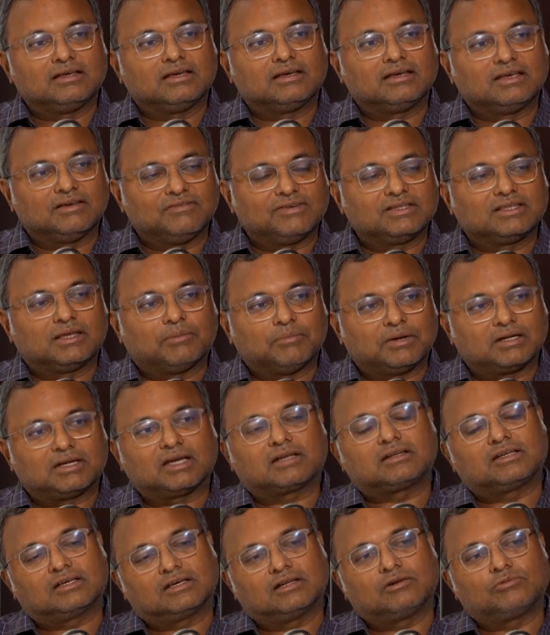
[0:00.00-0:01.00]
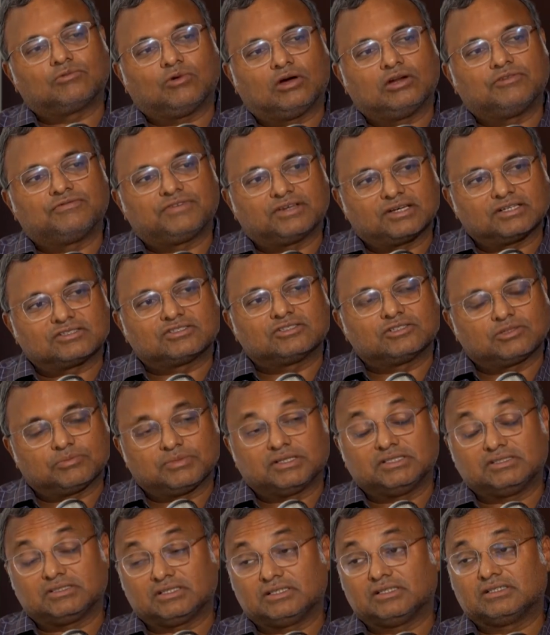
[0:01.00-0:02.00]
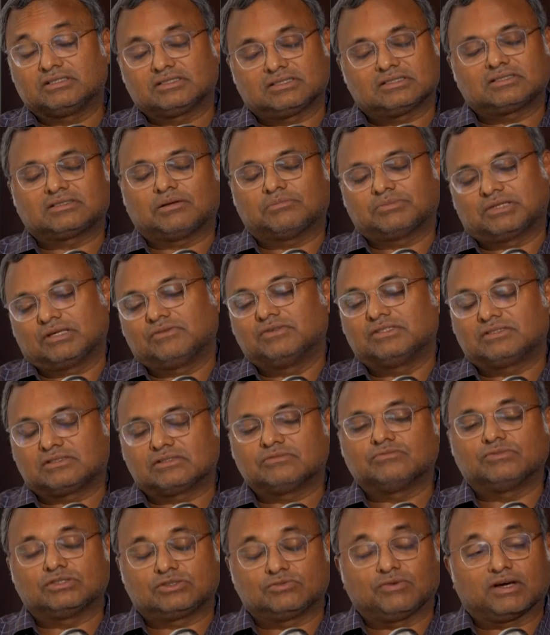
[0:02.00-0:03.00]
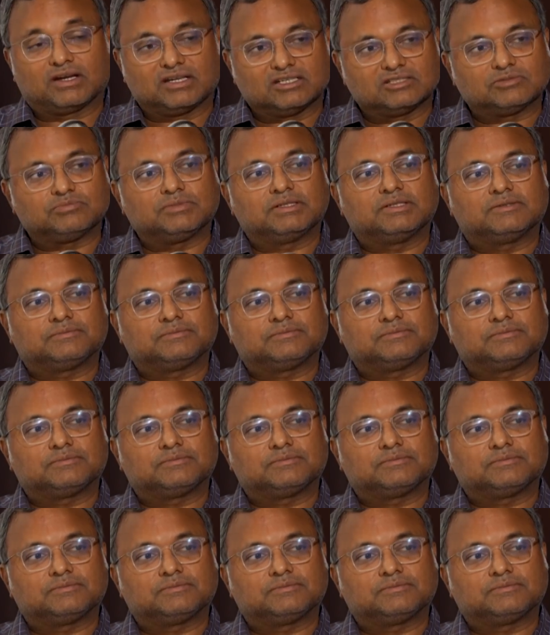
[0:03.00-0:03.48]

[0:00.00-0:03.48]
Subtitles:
giving them a technical qualification to be engineers? Is something which worries me.